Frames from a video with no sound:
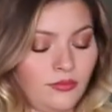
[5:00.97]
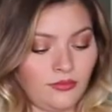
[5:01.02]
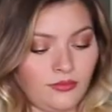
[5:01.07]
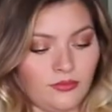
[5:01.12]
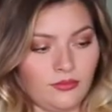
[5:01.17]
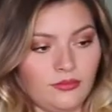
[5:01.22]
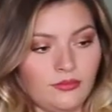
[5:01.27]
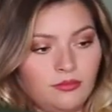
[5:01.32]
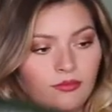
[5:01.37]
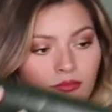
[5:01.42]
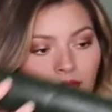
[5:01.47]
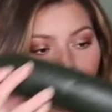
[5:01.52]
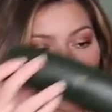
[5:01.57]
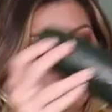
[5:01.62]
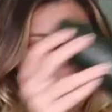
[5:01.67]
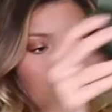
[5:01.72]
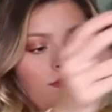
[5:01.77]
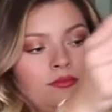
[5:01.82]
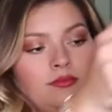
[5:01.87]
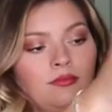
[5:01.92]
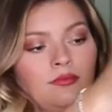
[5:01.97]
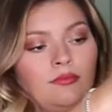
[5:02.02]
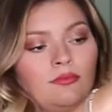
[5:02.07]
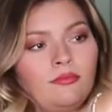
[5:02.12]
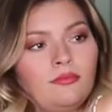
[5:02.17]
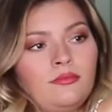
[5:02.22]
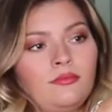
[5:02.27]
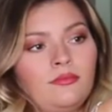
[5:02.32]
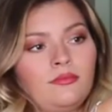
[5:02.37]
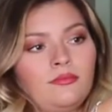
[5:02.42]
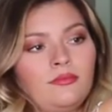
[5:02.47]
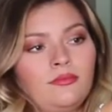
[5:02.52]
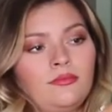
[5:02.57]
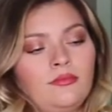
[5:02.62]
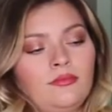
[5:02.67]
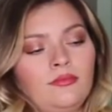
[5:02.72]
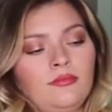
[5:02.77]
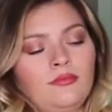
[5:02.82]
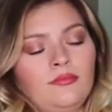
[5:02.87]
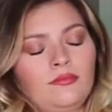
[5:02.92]

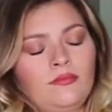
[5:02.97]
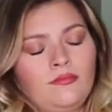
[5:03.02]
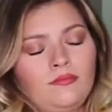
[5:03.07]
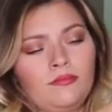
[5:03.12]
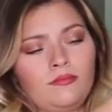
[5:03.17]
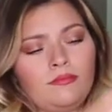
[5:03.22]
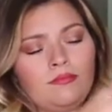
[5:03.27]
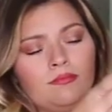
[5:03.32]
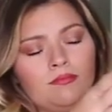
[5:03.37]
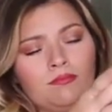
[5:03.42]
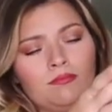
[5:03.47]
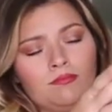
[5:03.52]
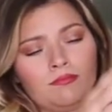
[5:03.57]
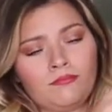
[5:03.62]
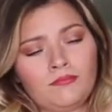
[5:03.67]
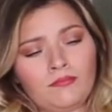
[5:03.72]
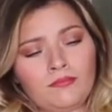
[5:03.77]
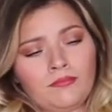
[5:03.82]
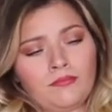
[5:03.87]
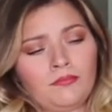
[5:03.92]
Nothing is said.